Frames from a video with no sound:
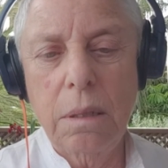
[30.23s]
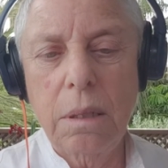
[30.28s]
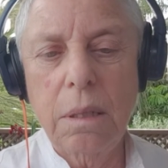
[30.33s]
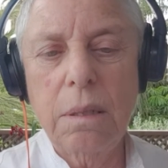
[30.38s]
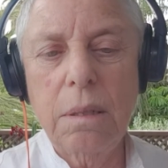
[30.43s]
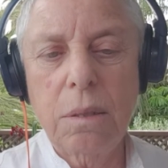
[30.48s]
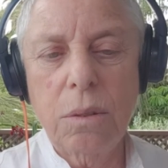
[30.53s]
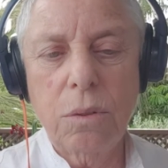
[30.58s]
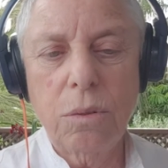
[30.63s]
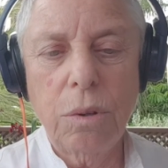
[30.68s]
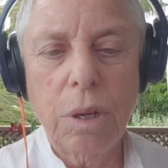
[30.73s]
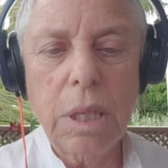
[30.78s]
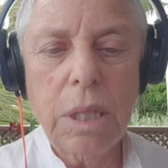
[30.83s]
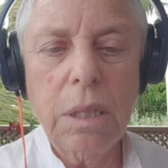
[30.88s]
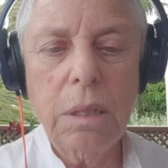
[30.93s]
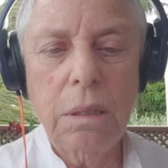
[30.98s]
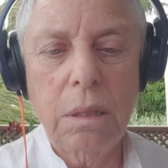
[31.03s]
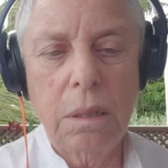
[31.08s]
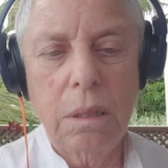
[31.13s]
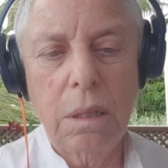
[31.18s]

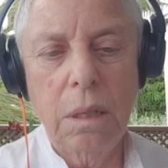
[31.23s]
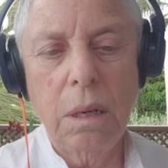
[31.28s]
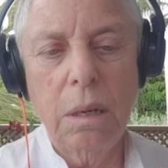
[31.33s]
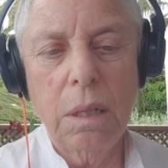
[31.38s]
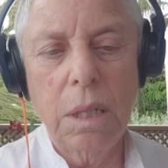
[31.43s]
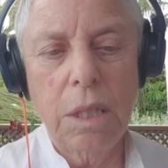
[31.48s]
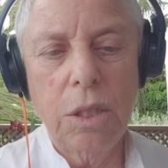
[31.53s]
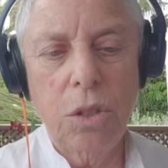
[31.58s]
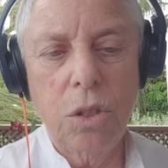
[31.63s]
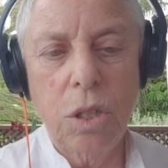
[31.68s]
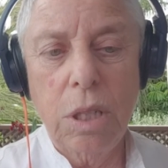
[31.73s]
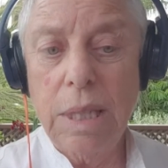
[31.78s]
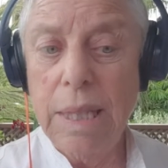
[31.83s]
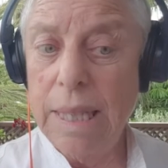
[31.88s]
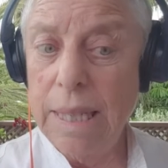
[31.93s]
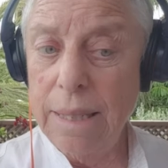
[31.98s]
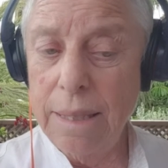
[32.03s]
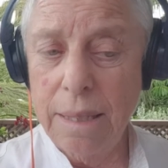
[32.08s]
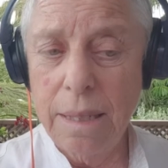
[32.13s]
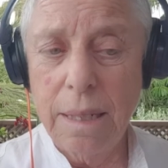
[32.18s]
discredited knowledge,
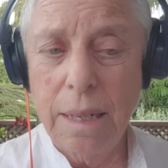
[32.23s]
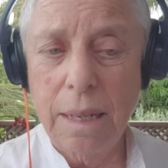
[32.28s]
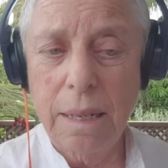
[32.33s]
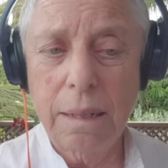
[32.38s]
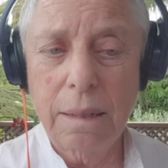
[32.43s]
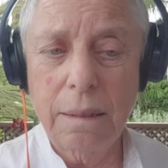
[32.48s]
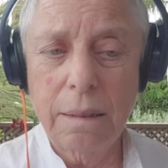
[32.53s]
listening,